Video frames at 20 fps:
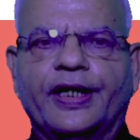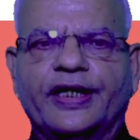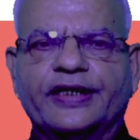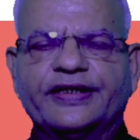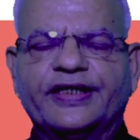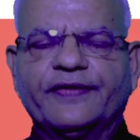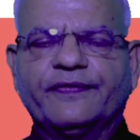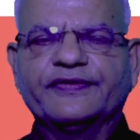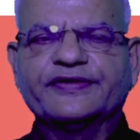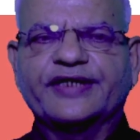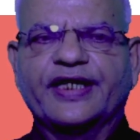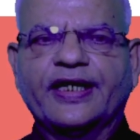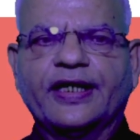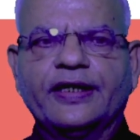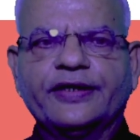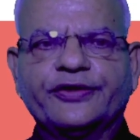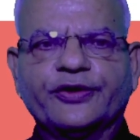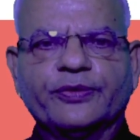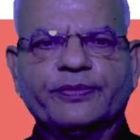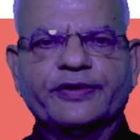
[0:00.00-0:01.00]
Other
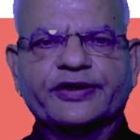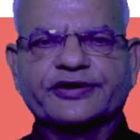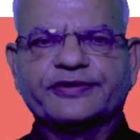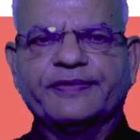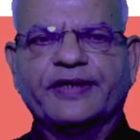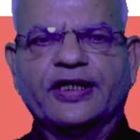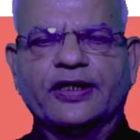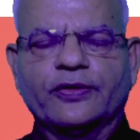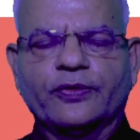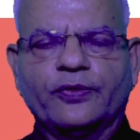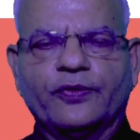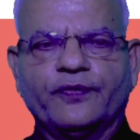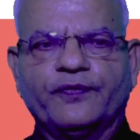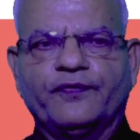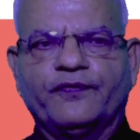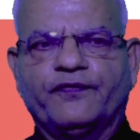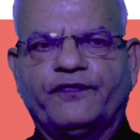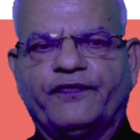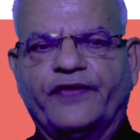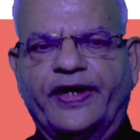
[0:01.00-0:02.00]
vaginal tumors may include
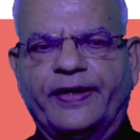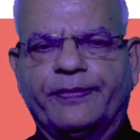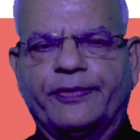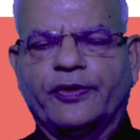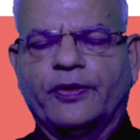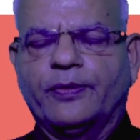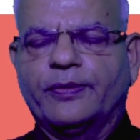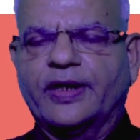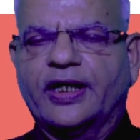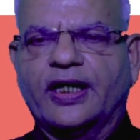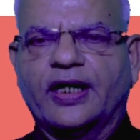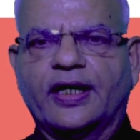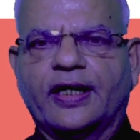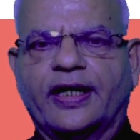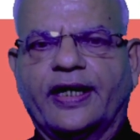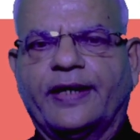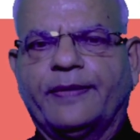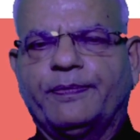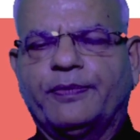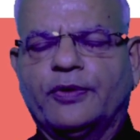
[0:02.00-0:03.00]
fibroma,
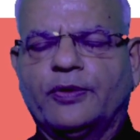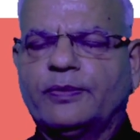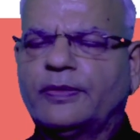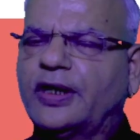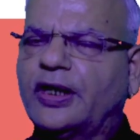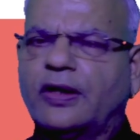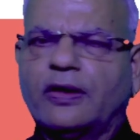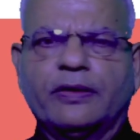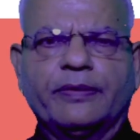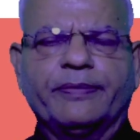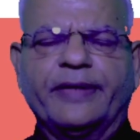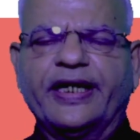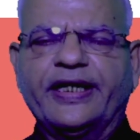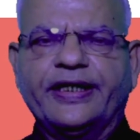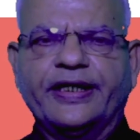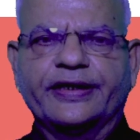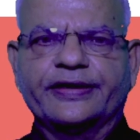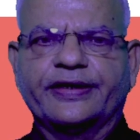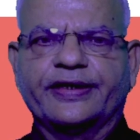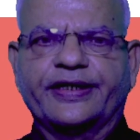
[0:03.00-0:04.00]
lipoma, or
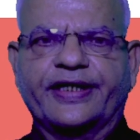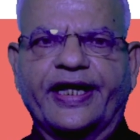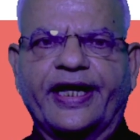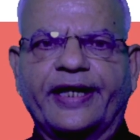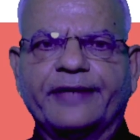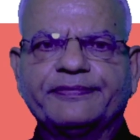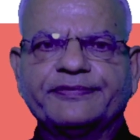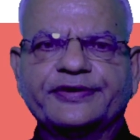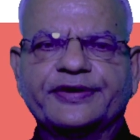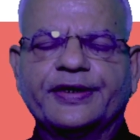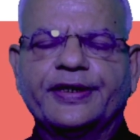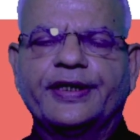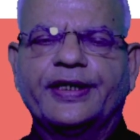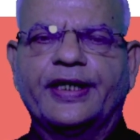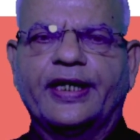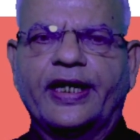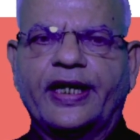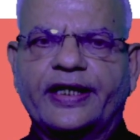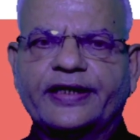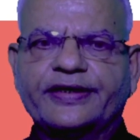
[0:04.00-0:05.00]
many other types,
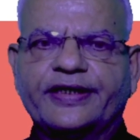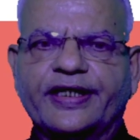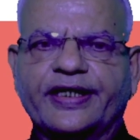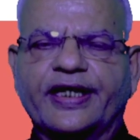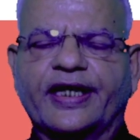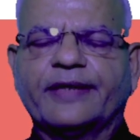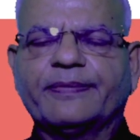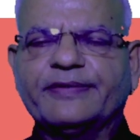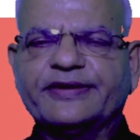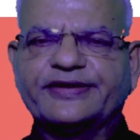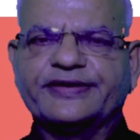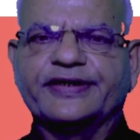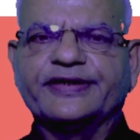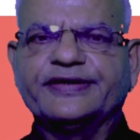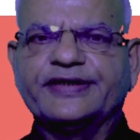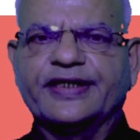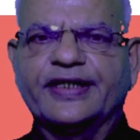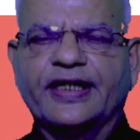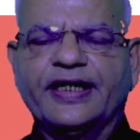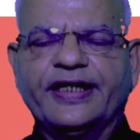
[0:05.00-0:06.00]
and they can be
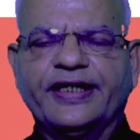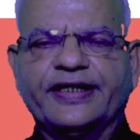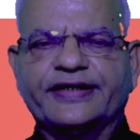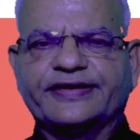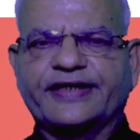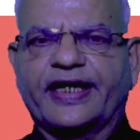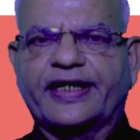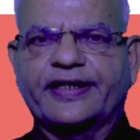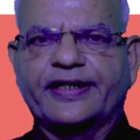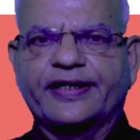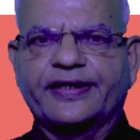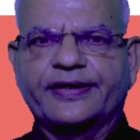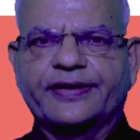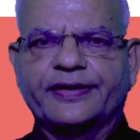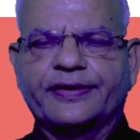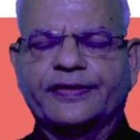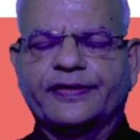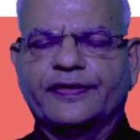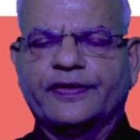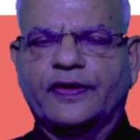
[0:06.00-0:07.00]
surgically resected
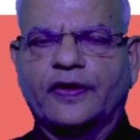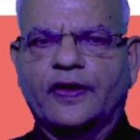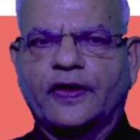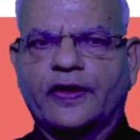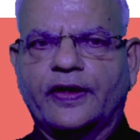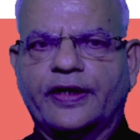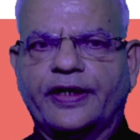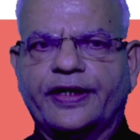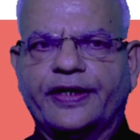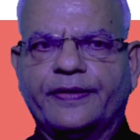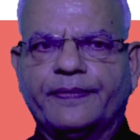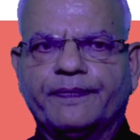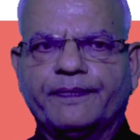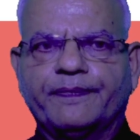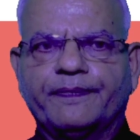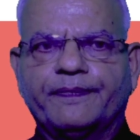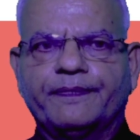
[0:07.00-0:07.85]
only.